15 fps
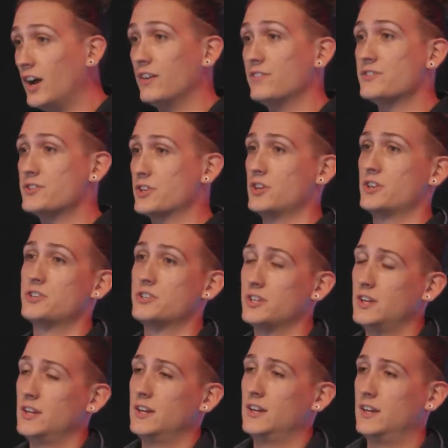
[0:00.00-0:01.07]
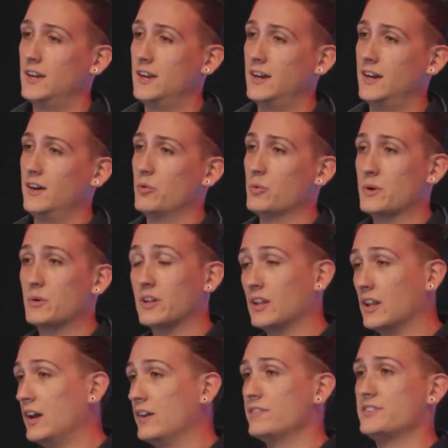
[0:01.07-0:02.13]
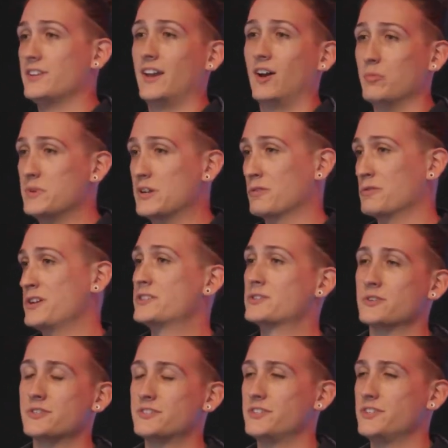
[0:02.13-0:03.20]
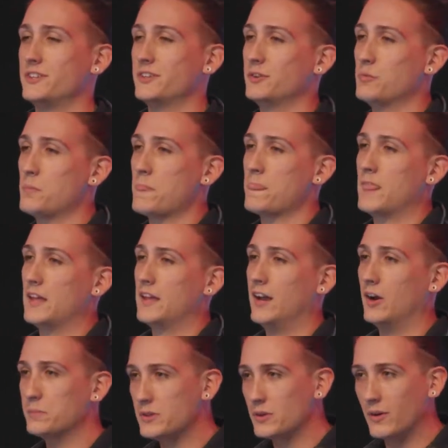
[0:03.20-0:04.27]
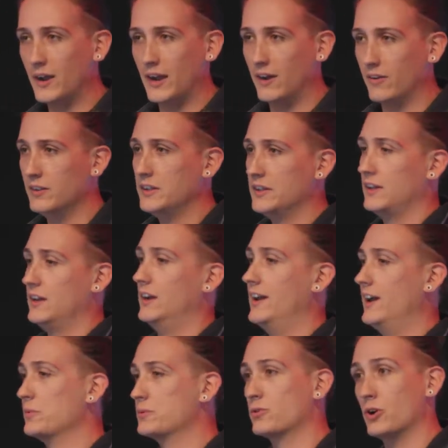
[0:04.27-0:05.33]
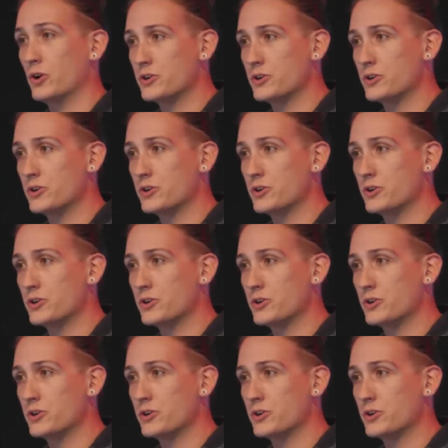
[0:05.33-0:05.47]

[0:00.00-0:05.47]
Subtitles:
of church, we would love to help be a resource to you, help you out, help grow